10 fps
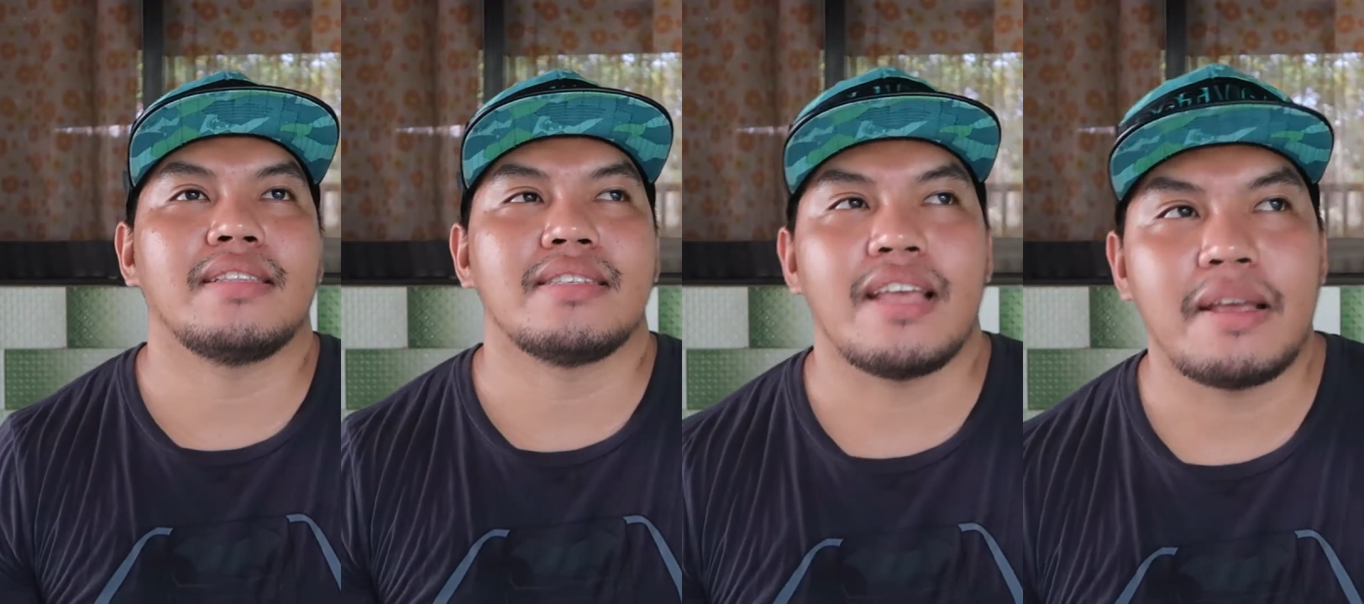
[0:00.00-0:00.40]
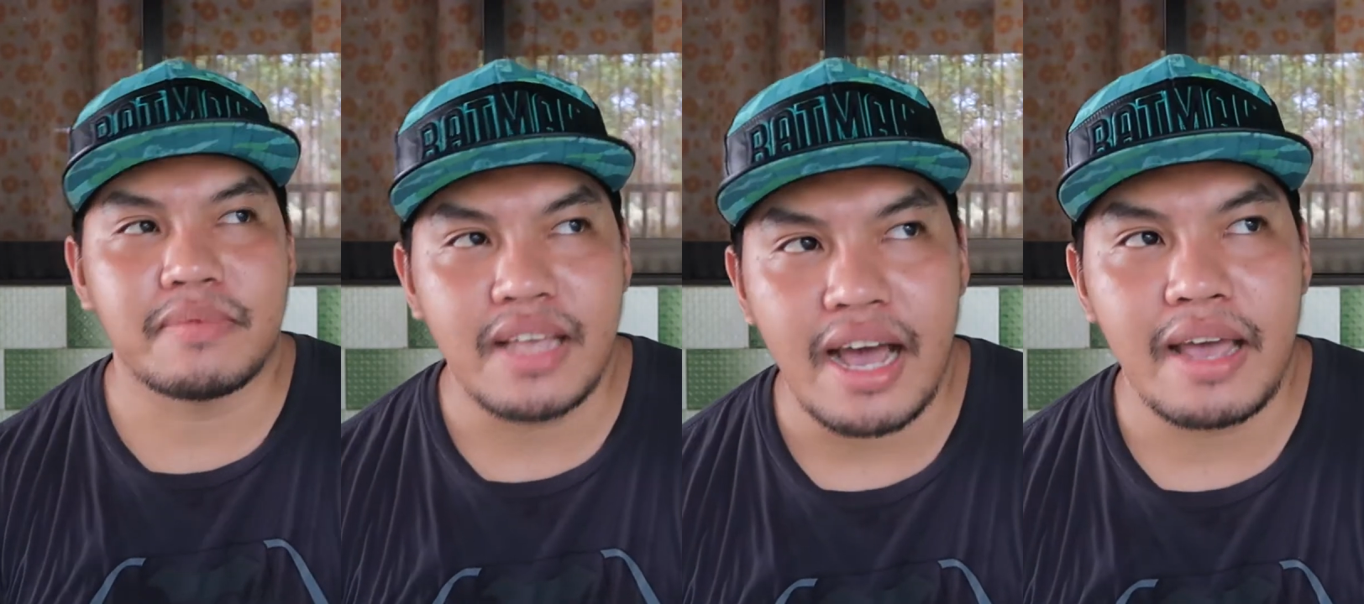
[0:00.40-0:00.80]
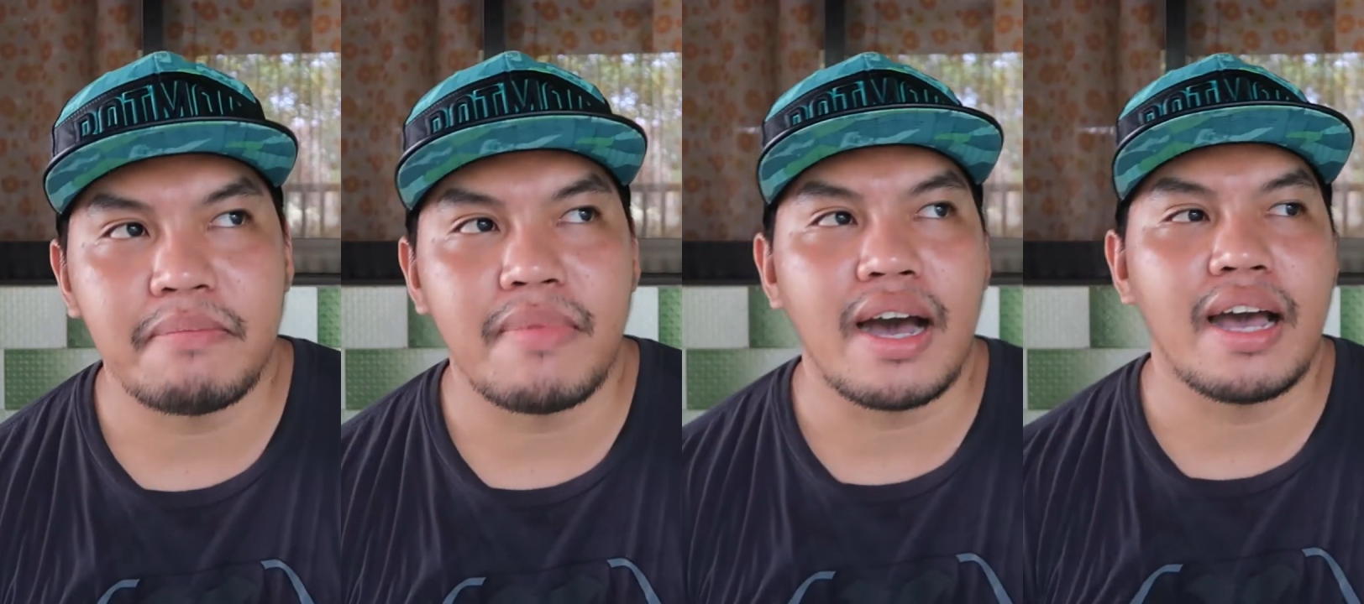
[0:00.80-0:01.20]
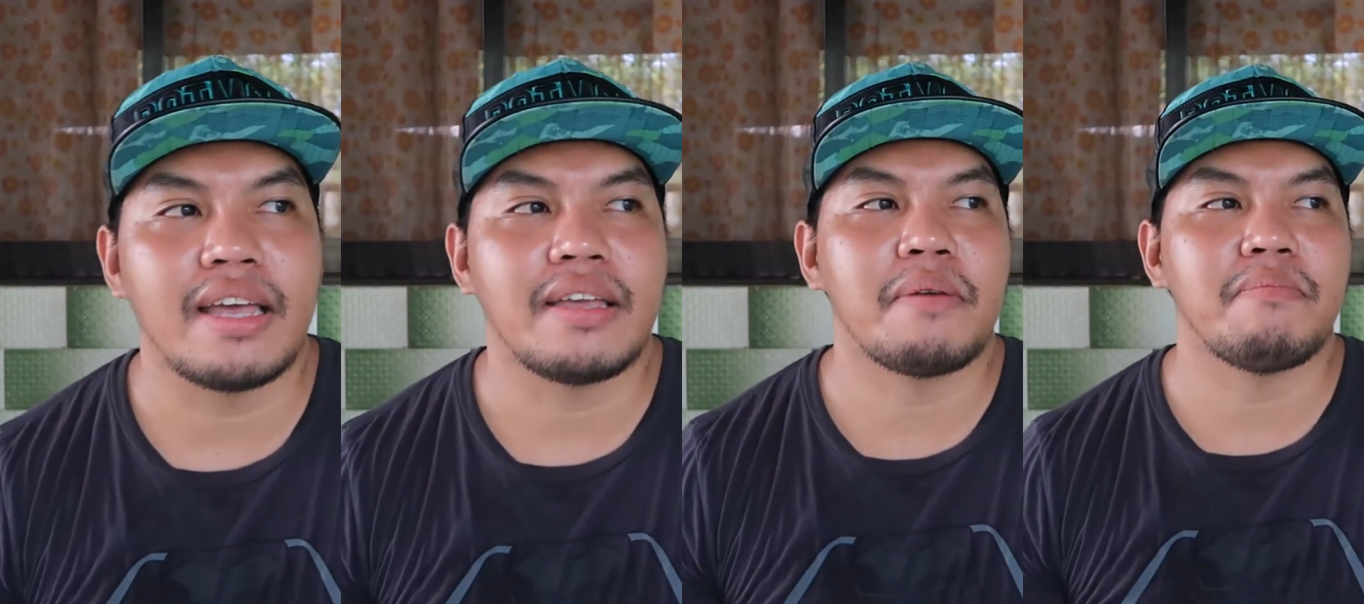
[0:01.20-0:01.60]
at the same time
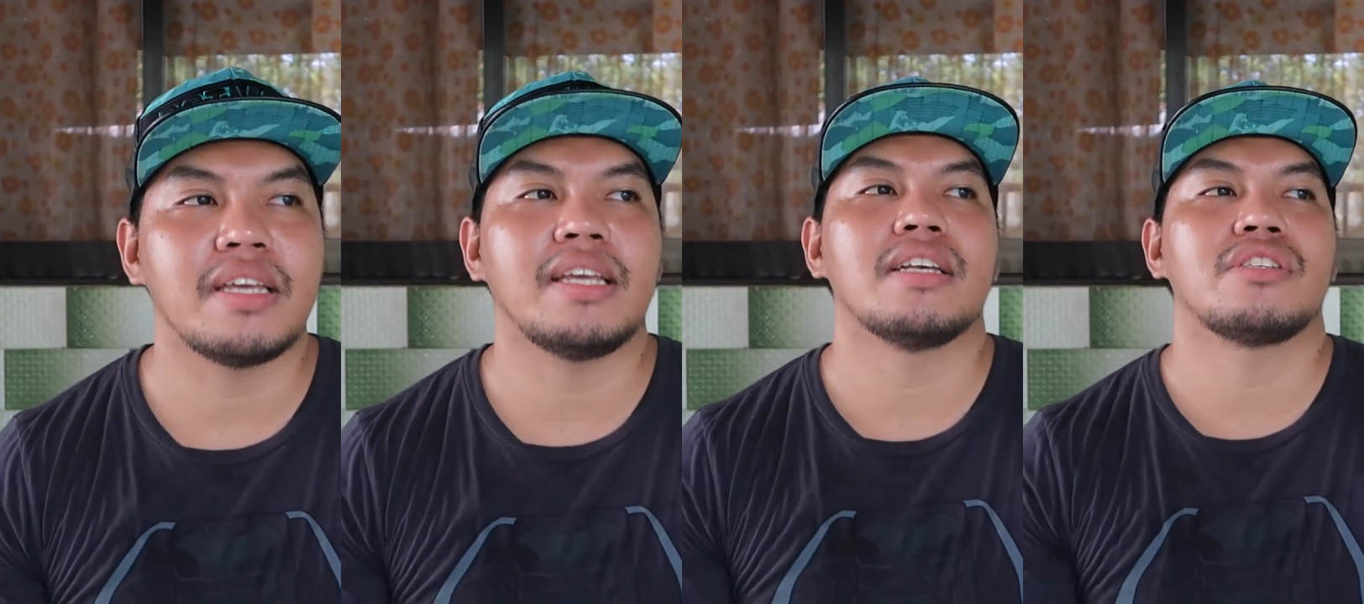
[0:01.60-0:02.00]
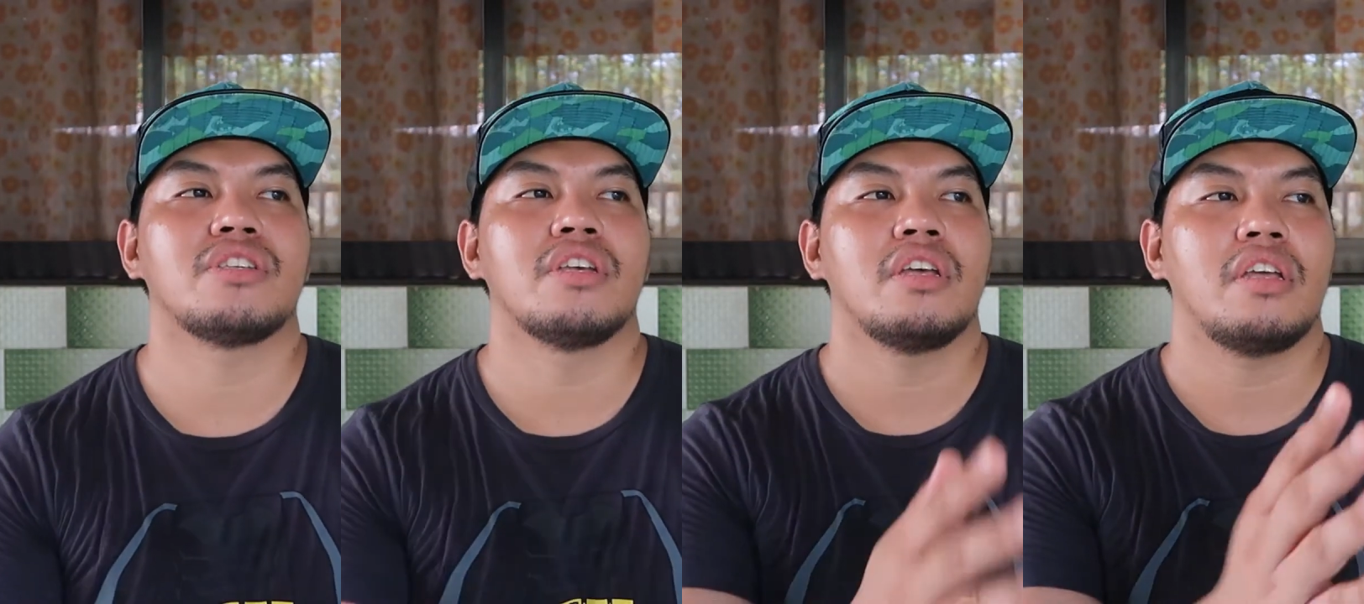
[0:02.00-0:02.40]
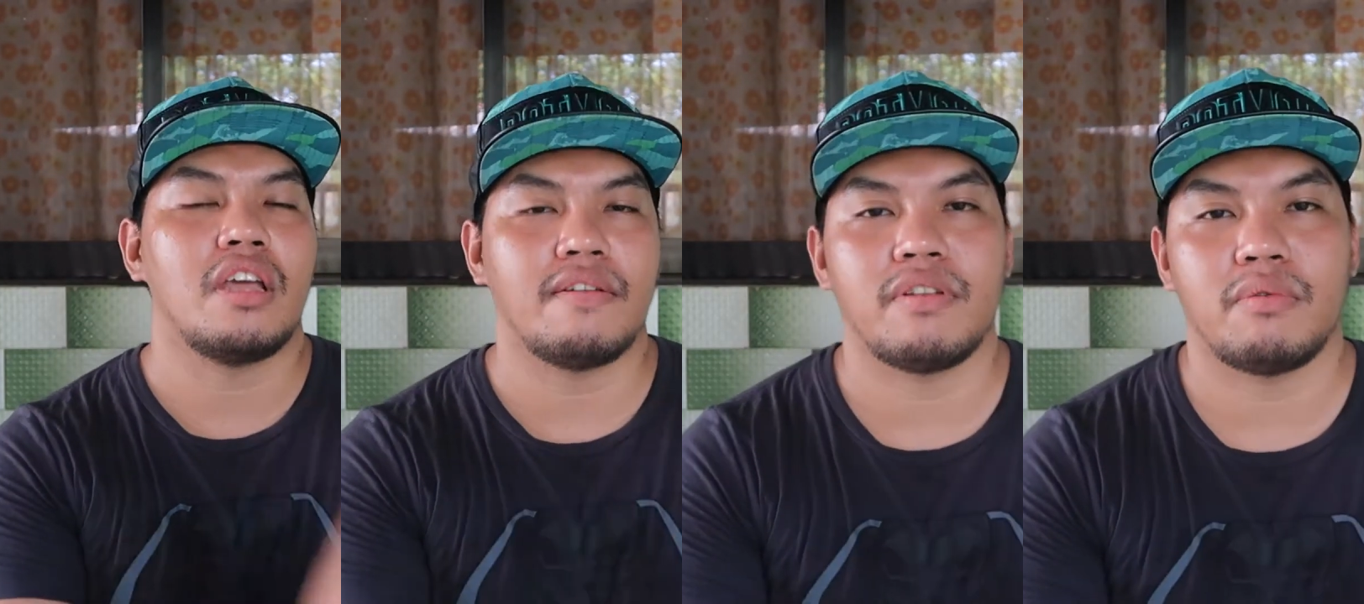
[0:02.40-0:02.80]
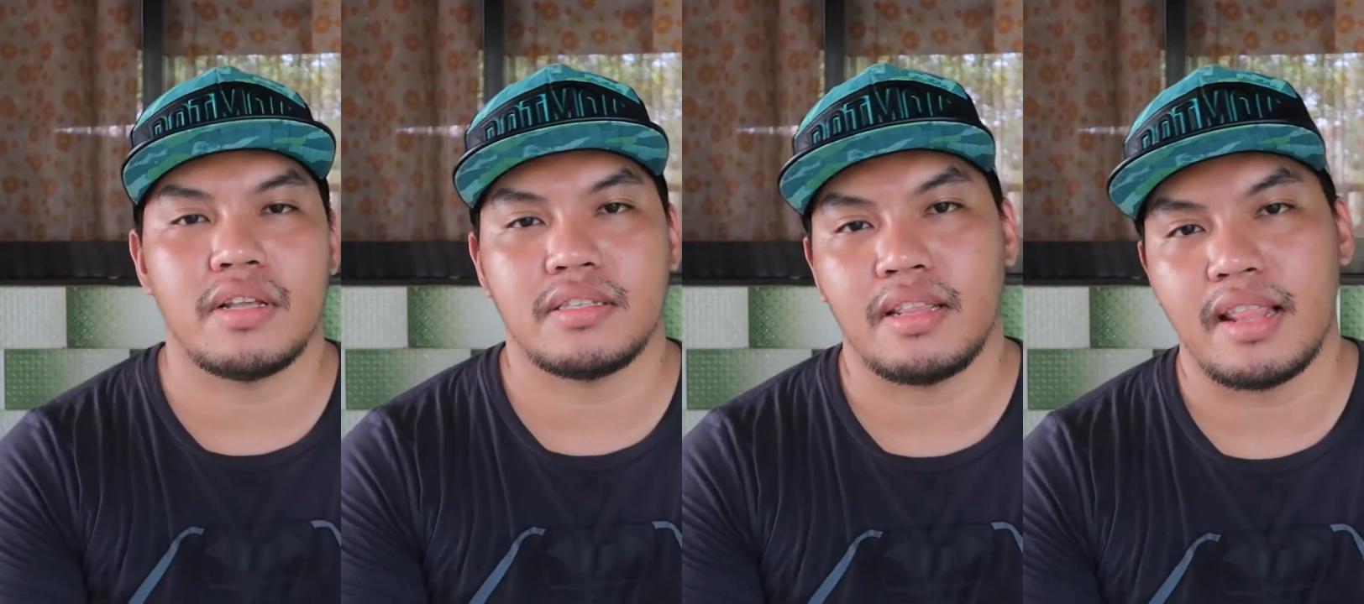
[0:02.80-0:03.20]
my biggest
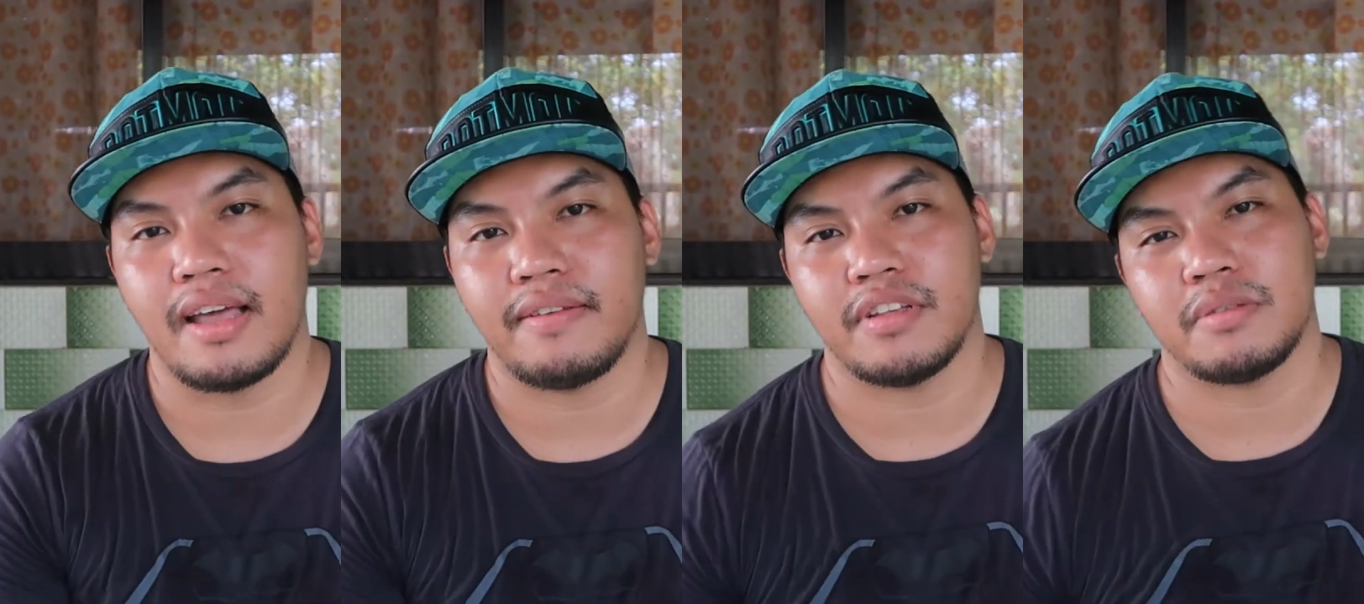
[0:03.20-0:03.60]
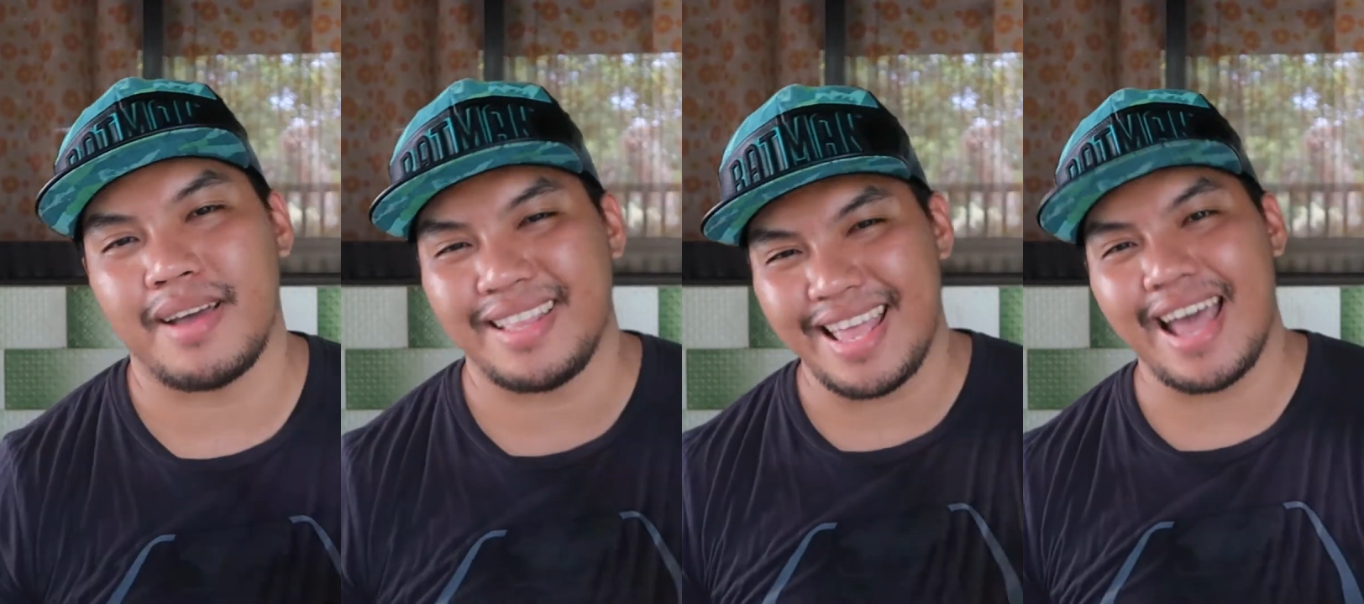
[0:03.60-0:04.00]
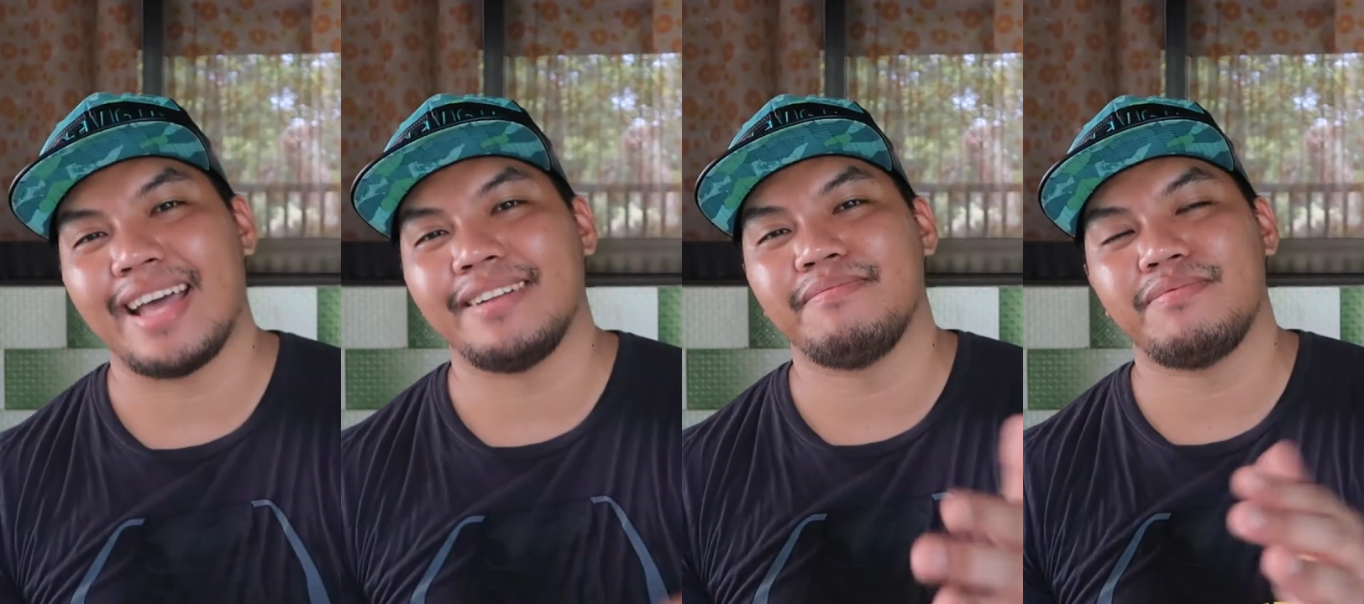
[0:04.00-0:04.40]
influence in life is my dad